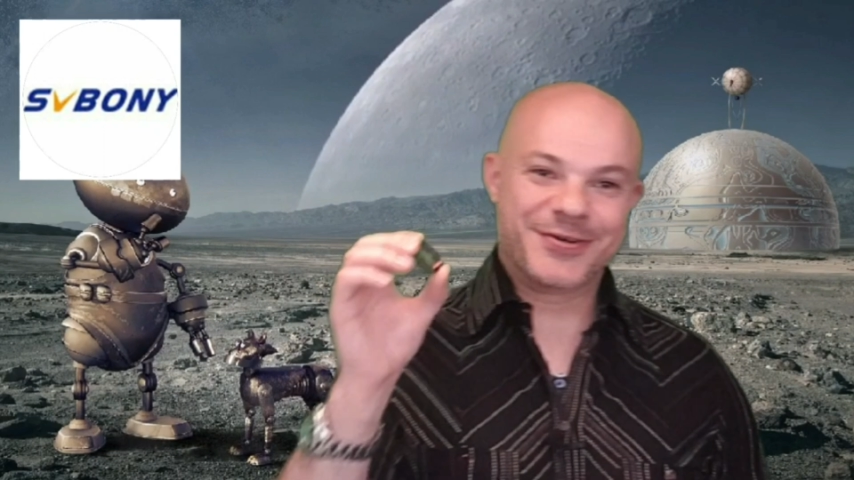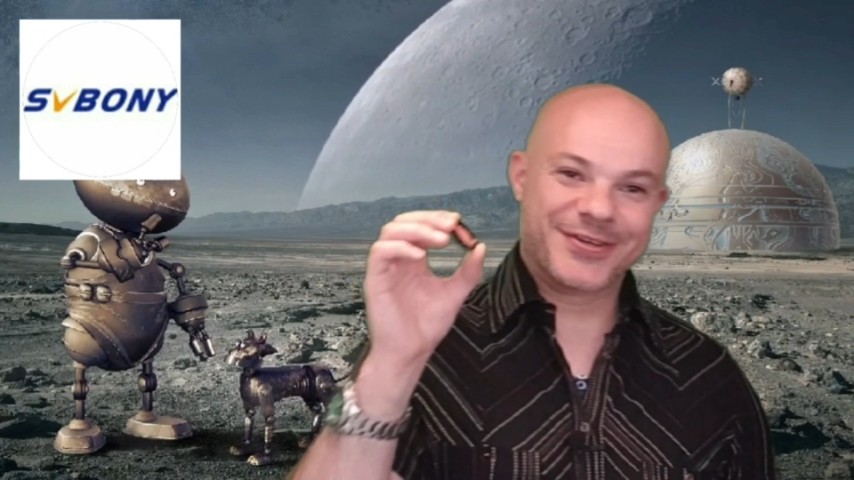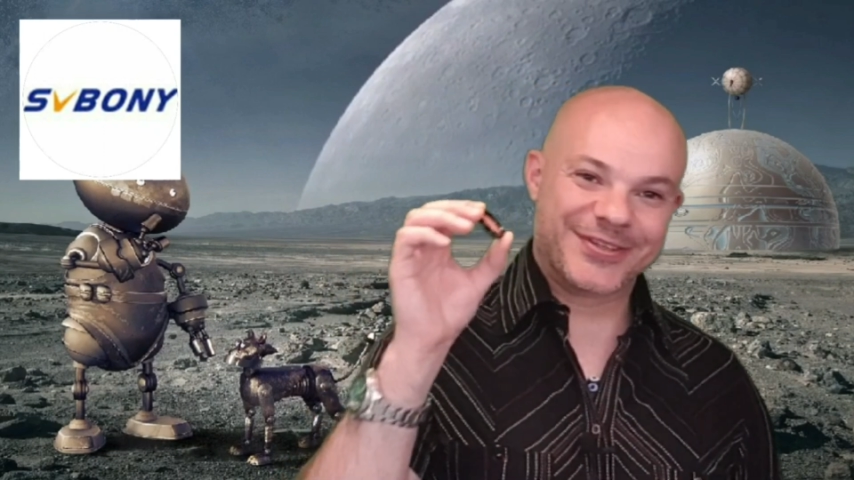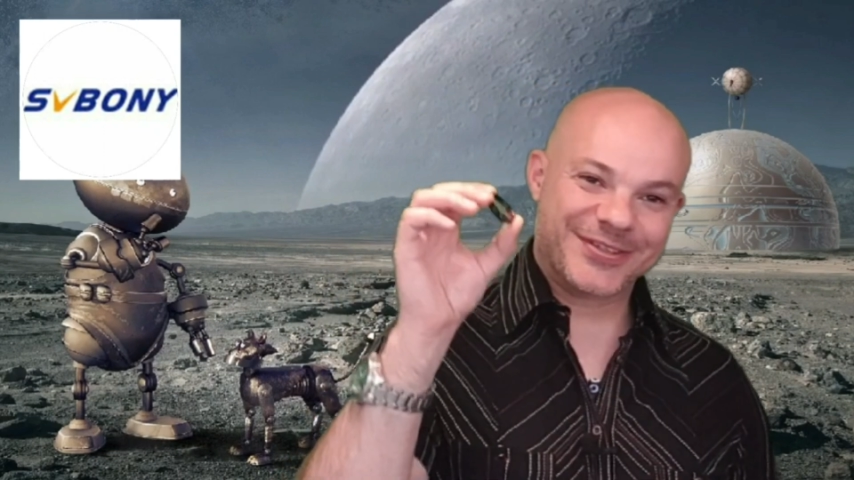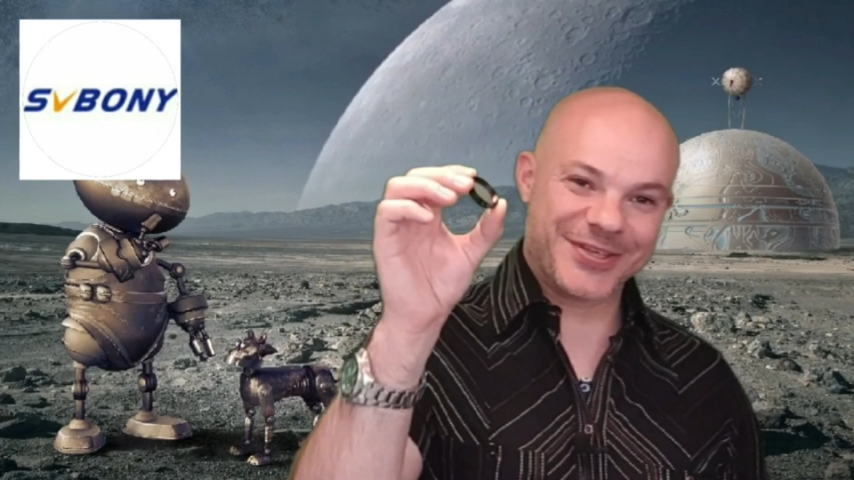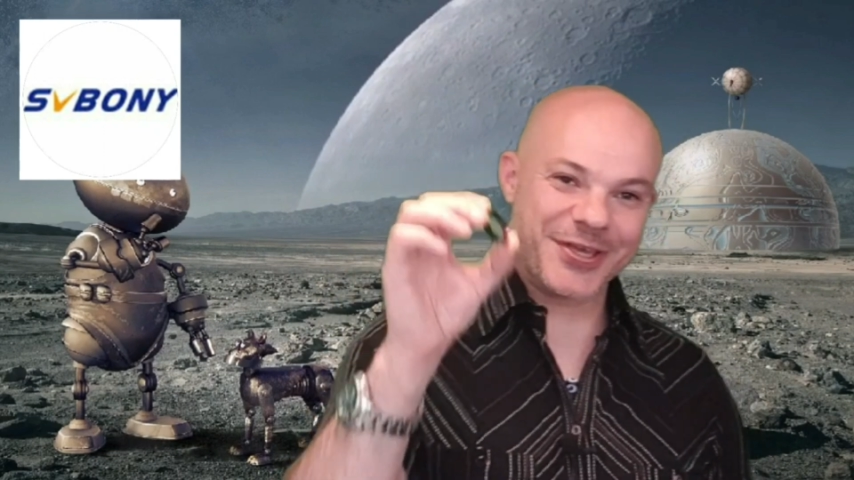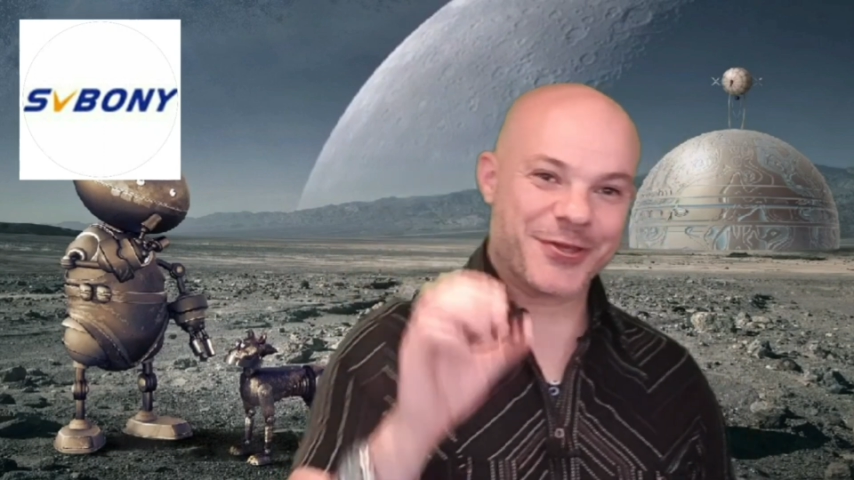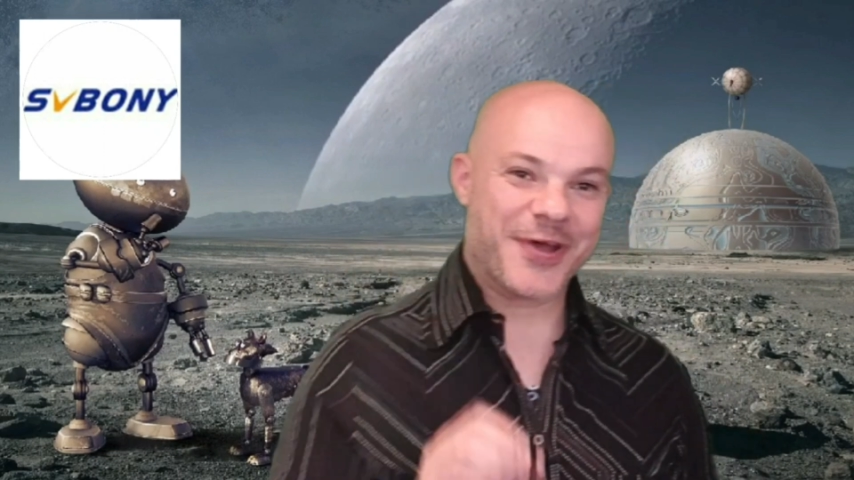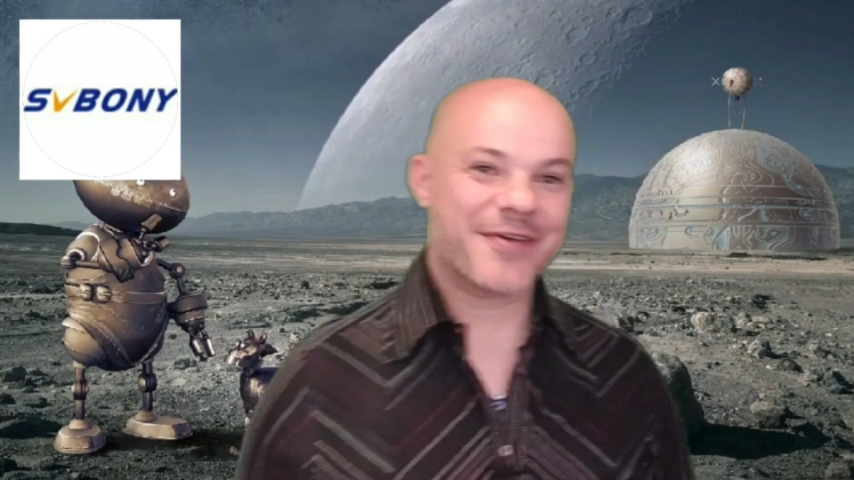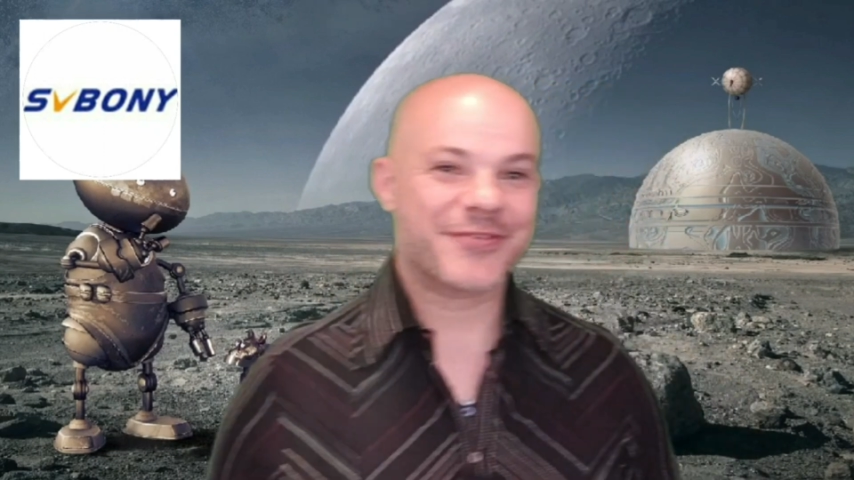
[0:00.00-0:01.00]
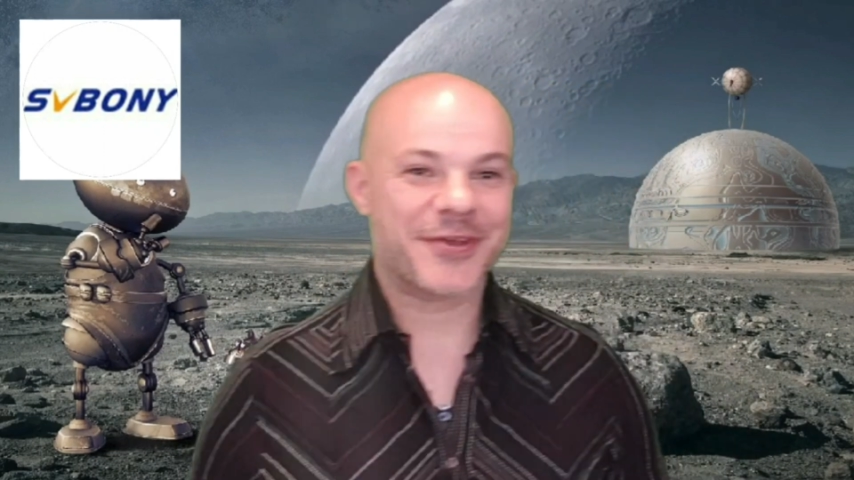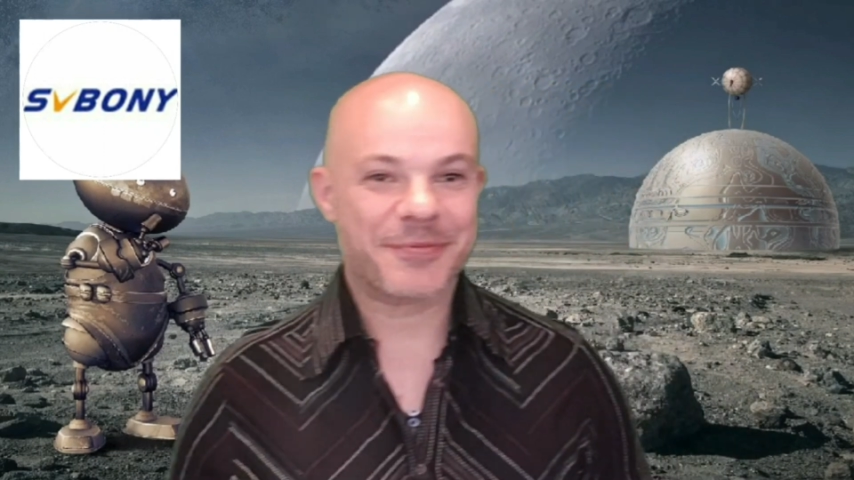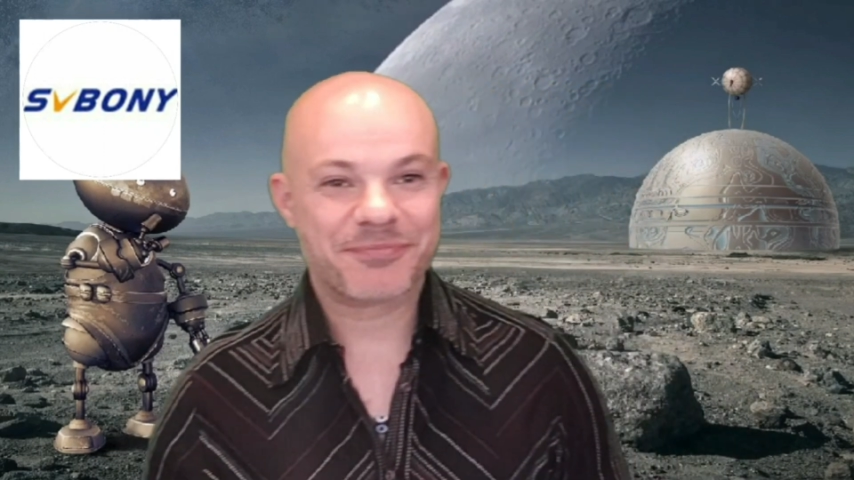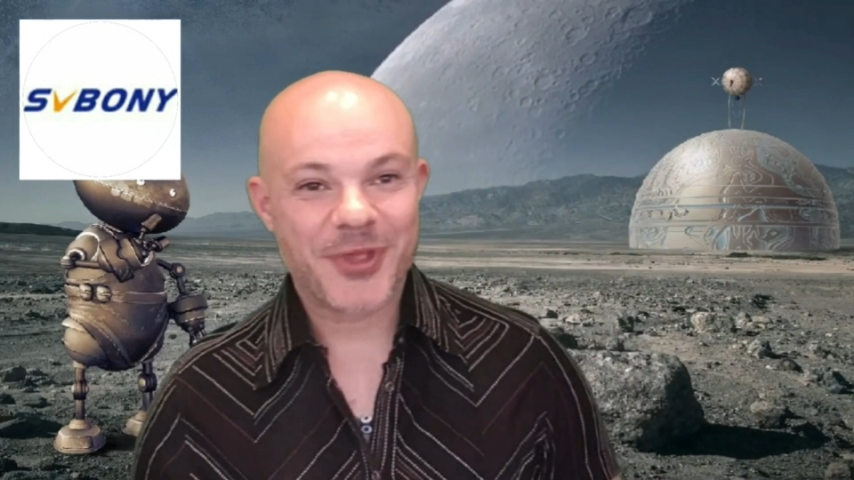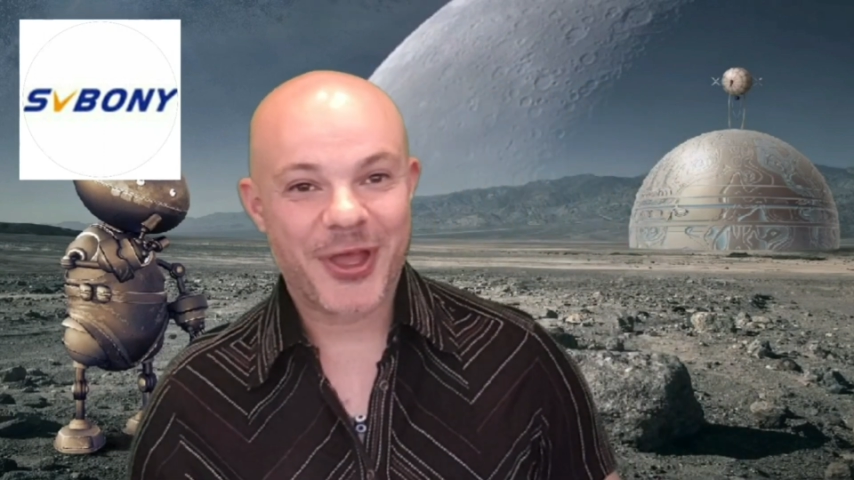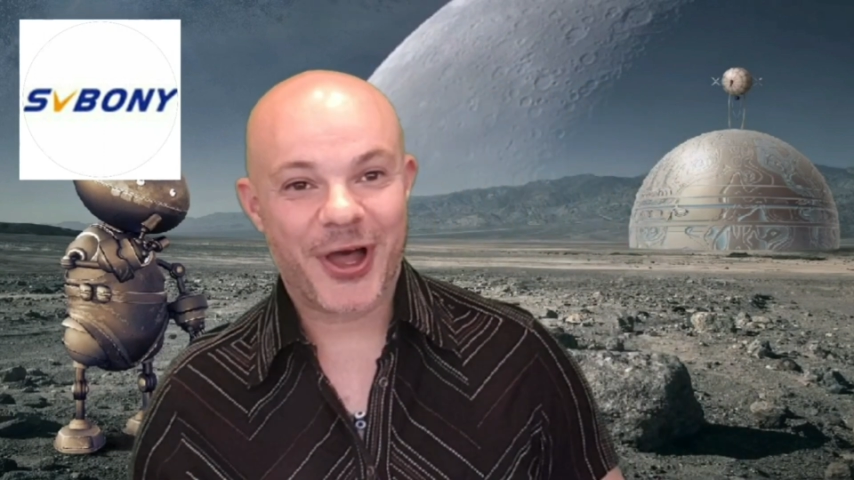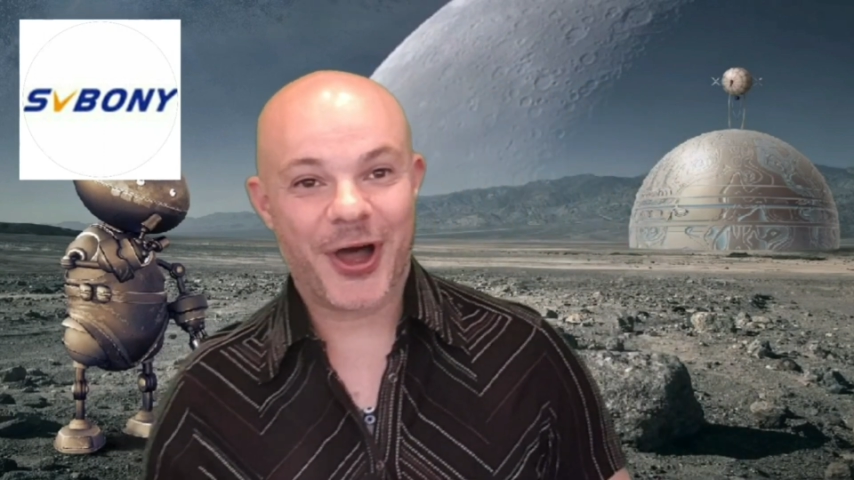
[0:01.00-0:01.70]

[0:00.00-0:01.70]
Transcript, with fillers: So there you have it.